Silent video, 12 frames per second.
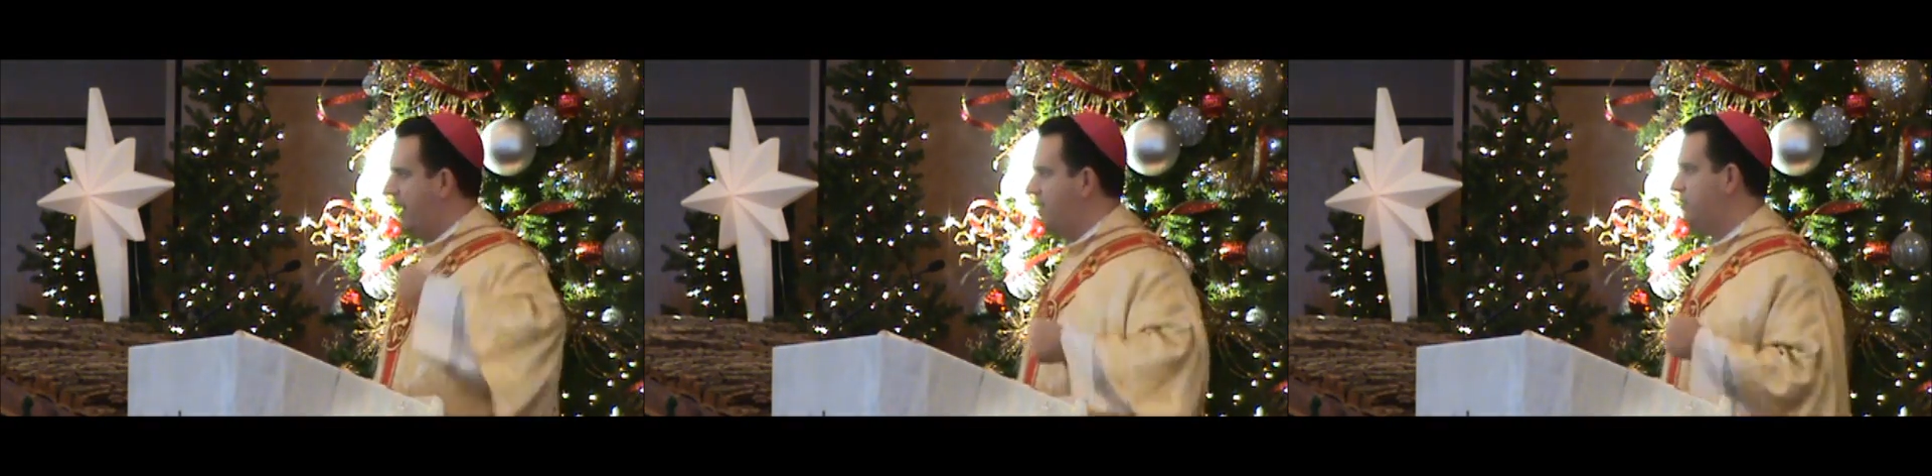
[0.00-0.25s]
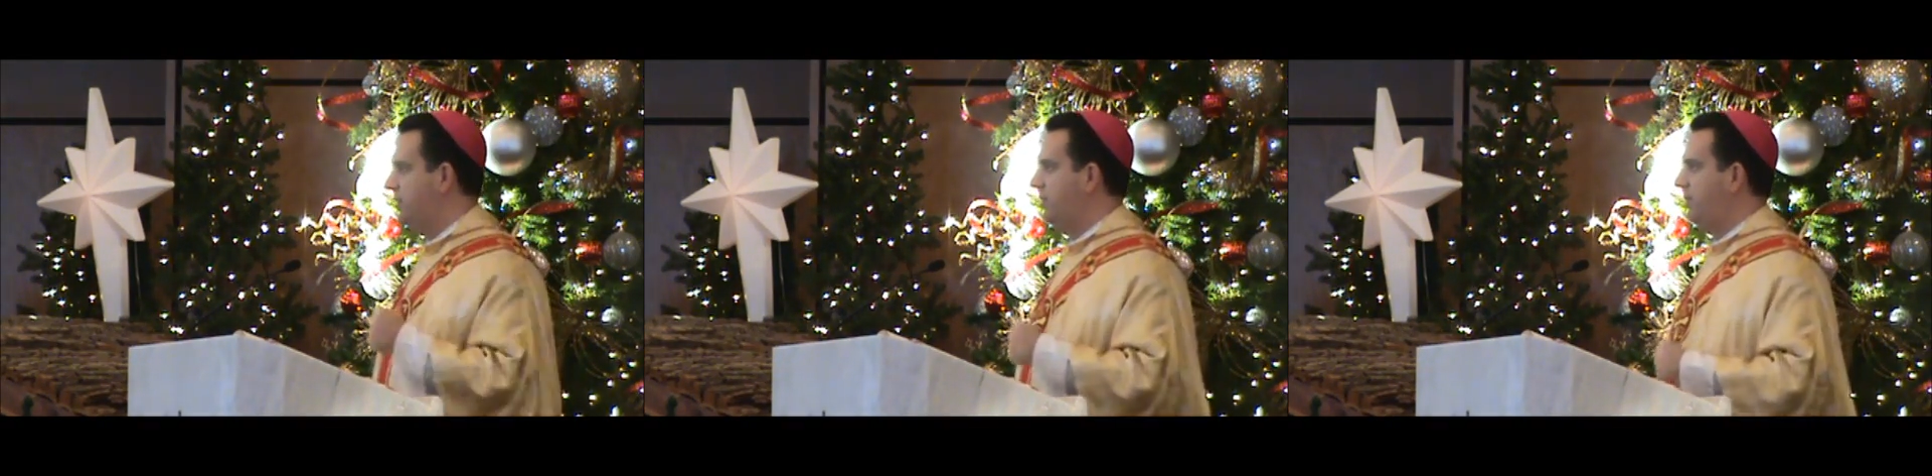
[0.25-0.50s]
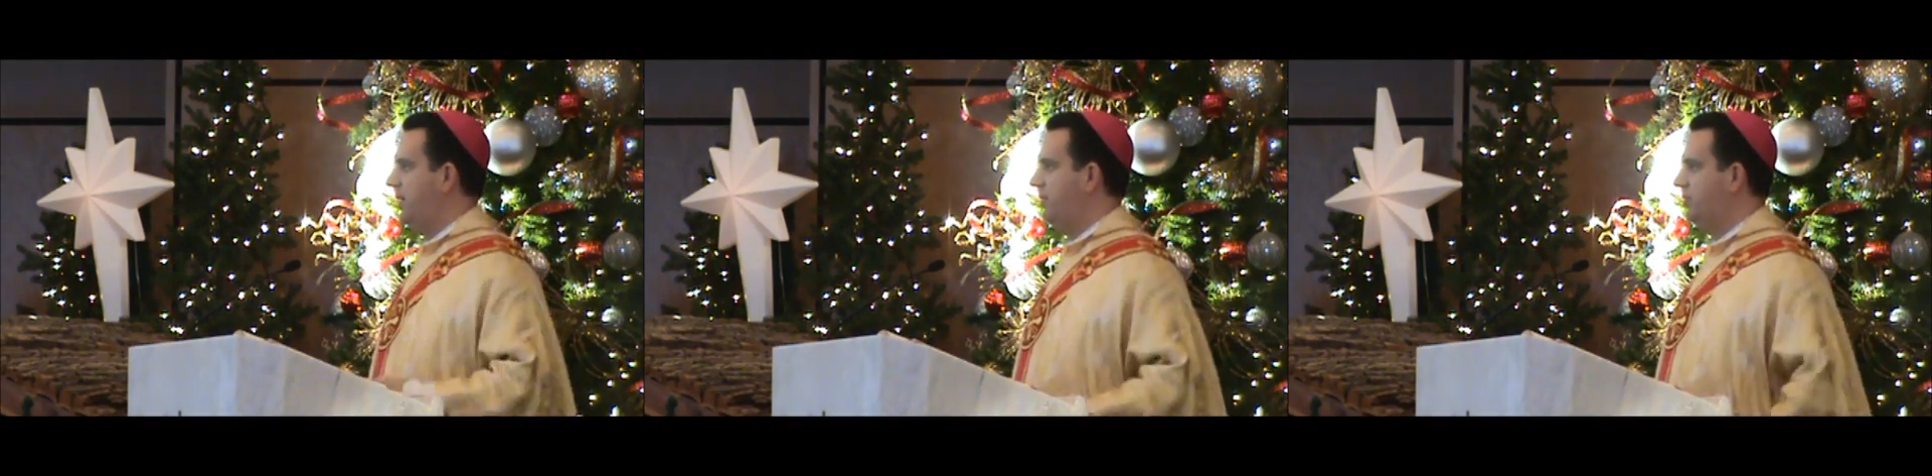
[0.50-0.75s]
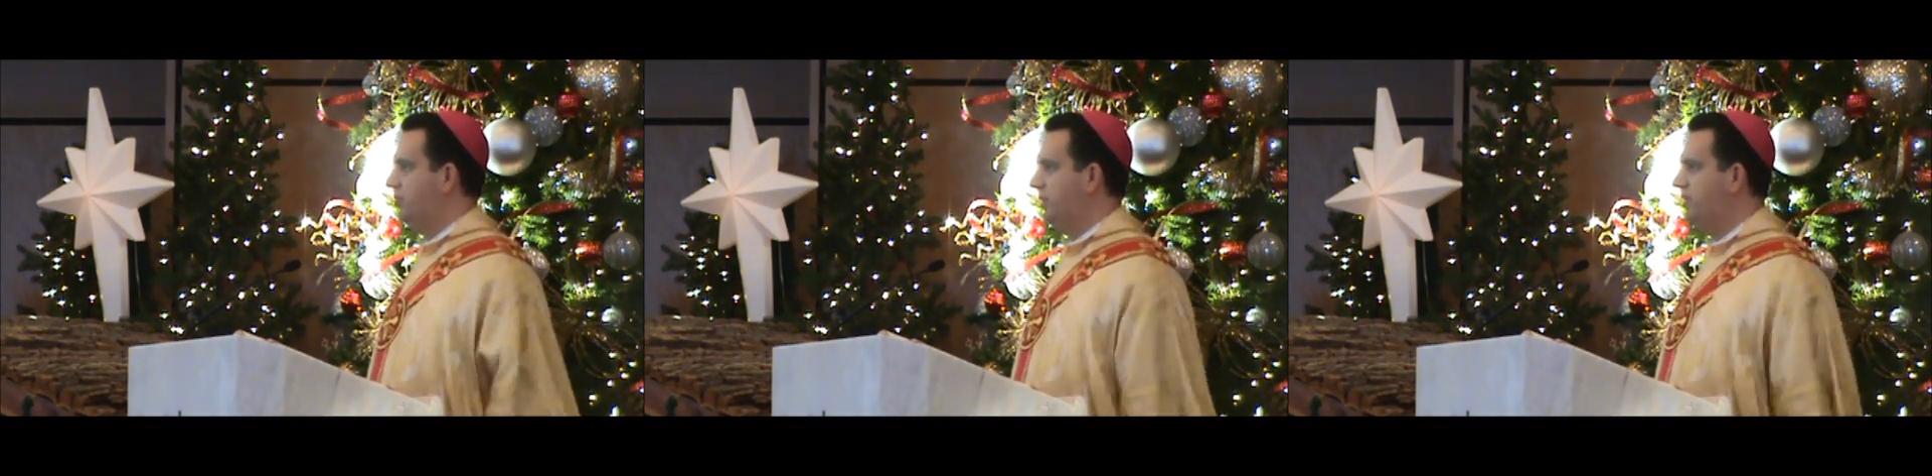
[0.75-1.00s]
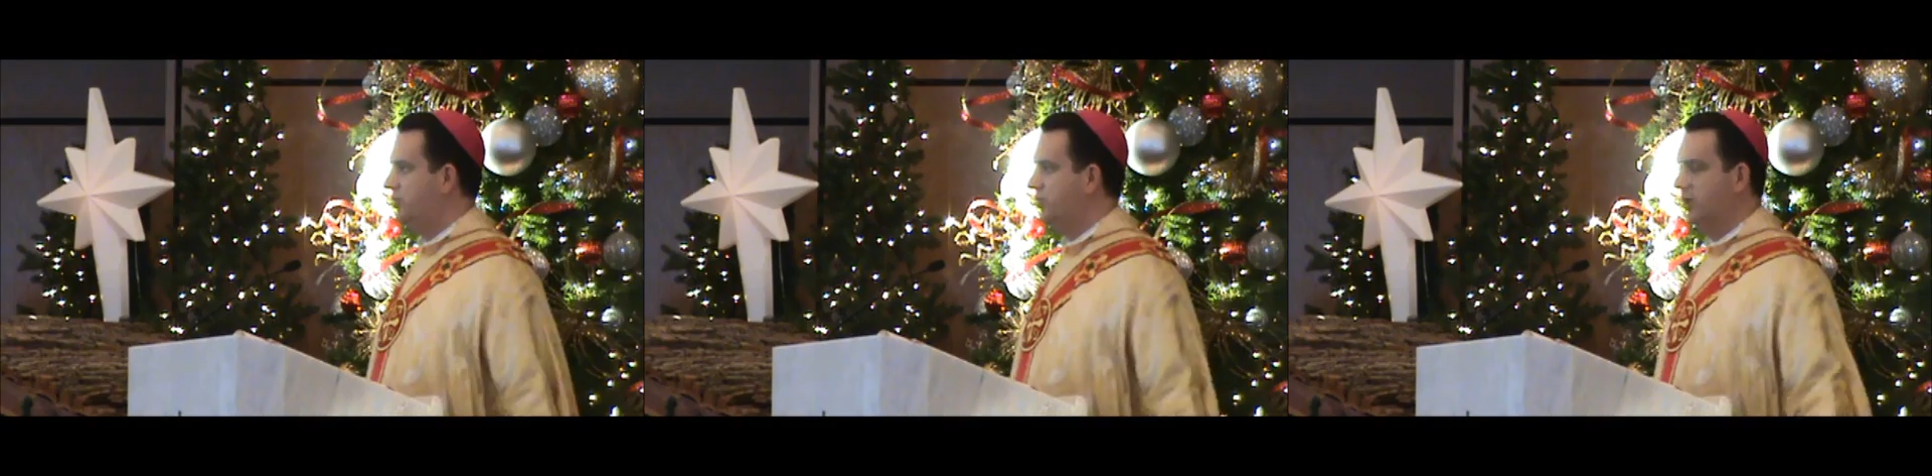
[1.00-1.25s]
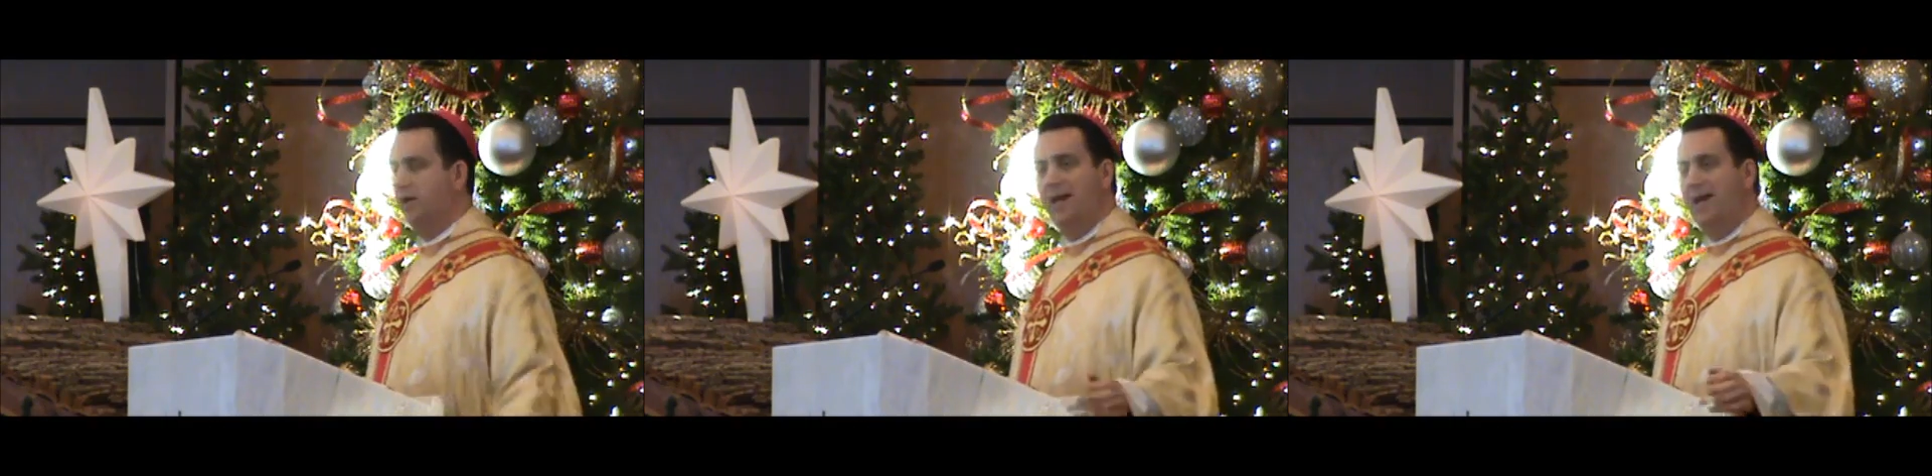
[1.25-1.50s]
pounded upon the
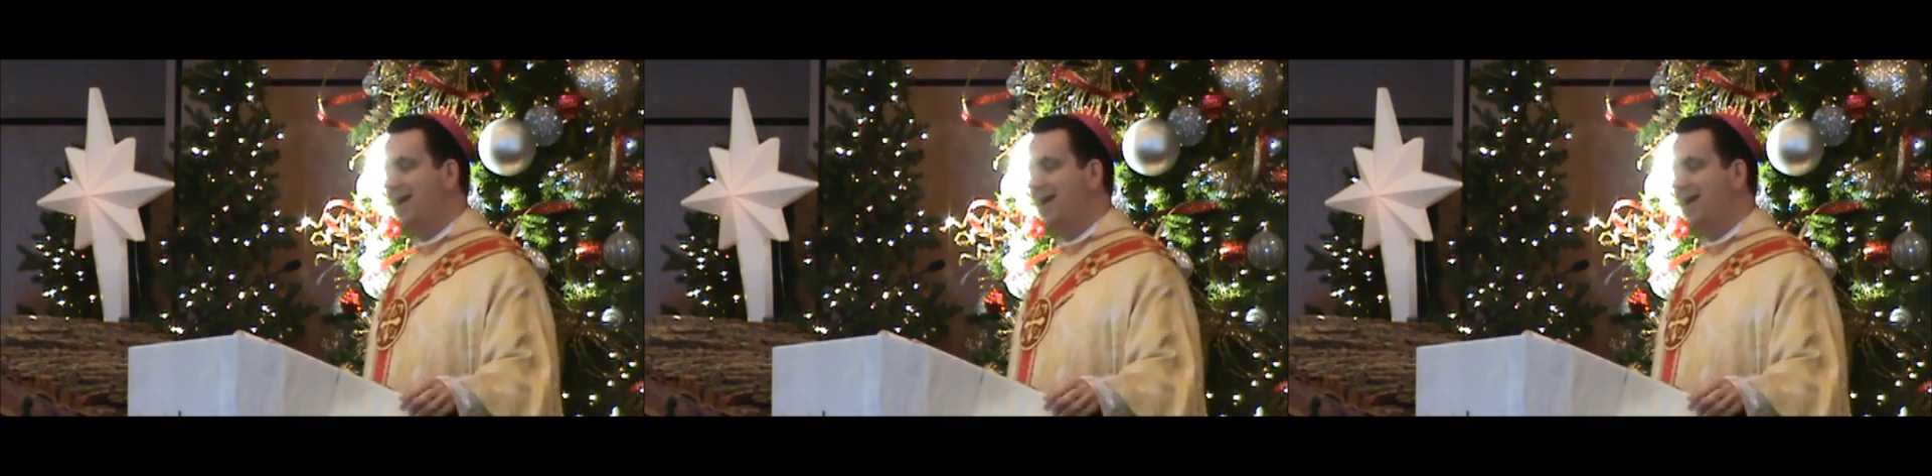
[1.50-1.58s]
seashore.